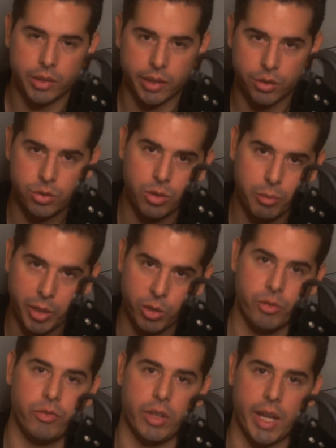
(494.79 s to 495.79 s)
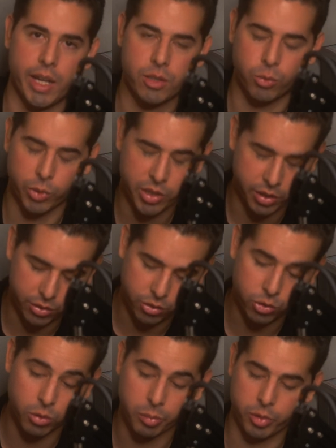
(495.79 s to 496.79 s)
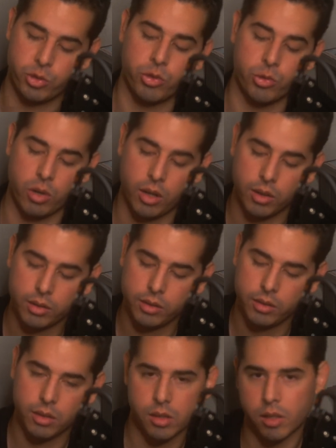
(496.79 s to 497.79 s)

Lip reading: the 2 meter flash, which is super strong,